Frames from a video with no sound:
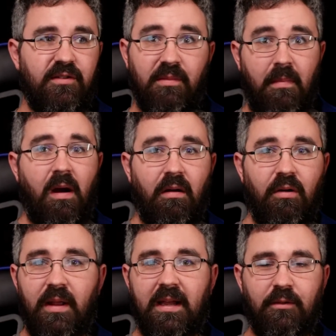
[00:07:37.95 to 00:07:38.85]

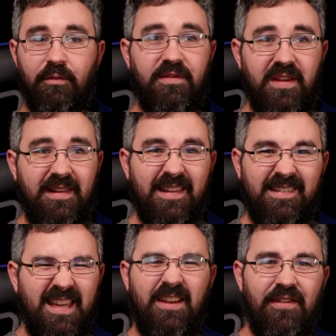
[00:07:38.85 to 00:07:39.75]
tomorrow, like, or to
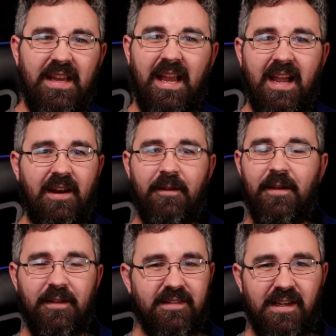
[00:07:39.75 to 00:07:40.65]
this evening, I got a
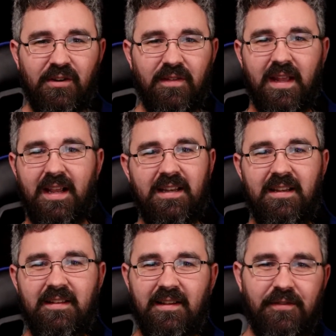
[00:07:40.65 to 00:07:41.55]
senior that I
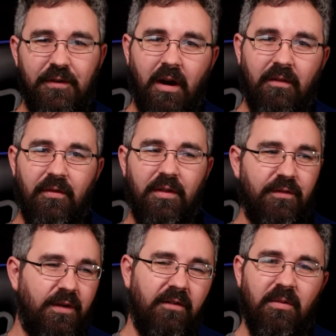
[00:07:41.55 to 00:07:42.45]
need a photographer, other
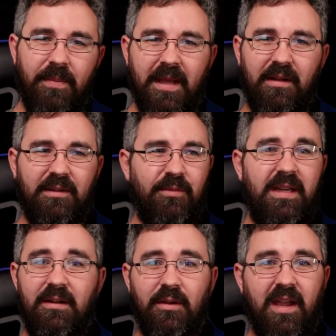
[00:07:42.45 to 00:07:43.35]
photographer bailed, and we
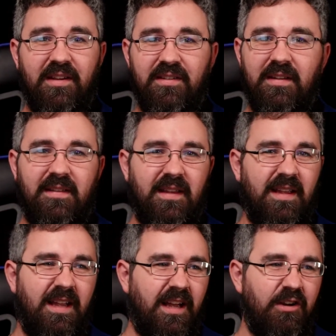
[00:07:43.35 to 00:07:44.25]
need a location that's a
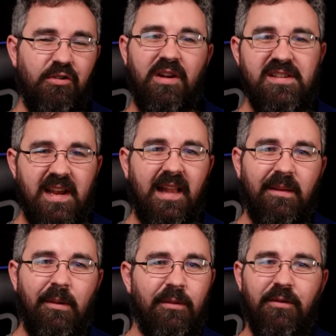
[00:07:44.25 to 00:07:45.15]
grungy
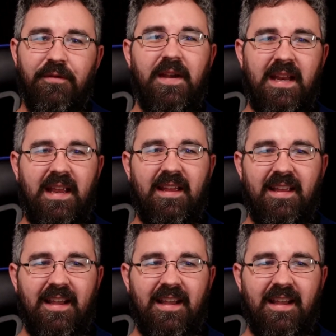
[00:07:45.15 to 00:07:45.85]
alleyway with graffiti.